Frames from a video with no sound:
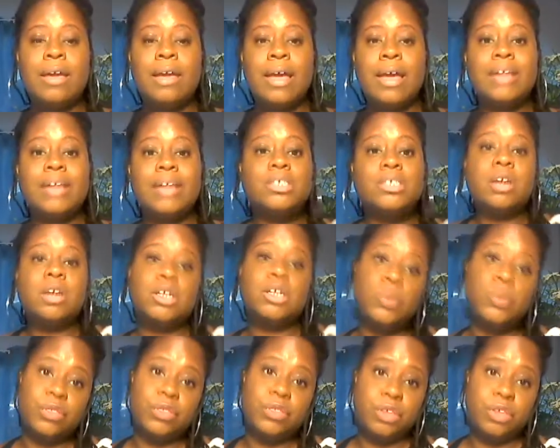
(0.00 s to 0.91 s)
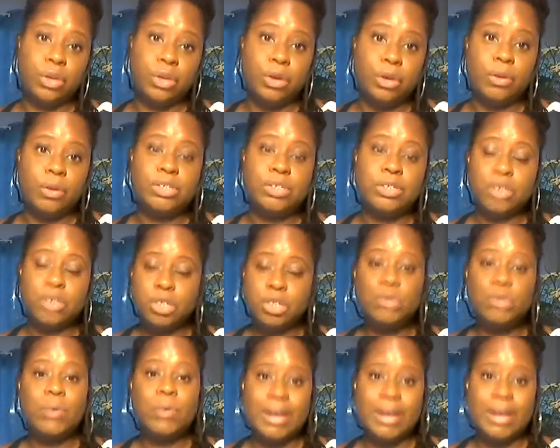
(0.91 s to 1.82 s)
It starts with you. It
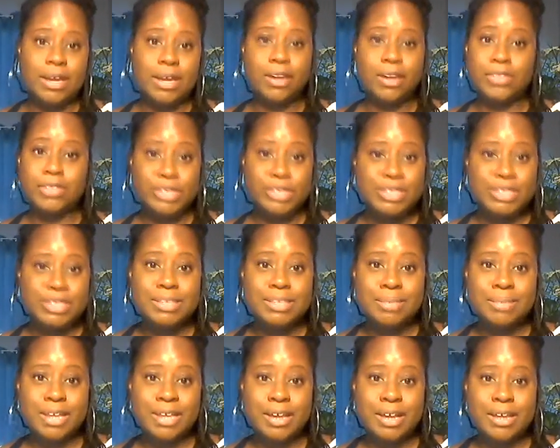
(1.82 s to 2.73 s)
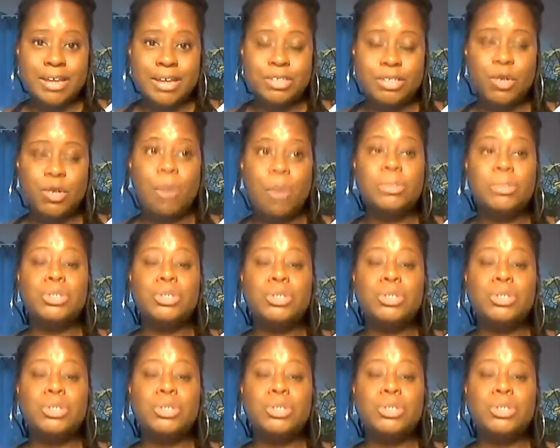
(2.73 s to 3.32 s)
starts right here. This is the beginning. So I'm so